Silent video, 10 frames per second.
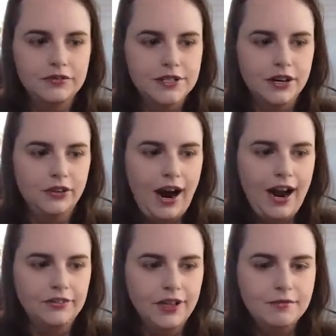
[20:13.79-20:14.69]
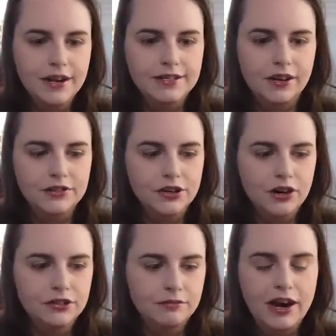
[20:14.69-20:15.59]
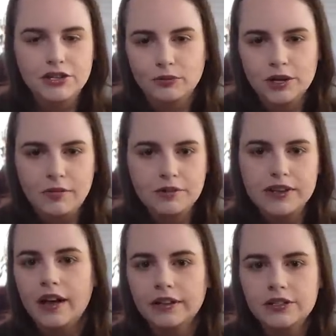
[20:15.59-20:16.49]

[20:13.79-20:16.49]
so I have let myself start to imagine what it might be like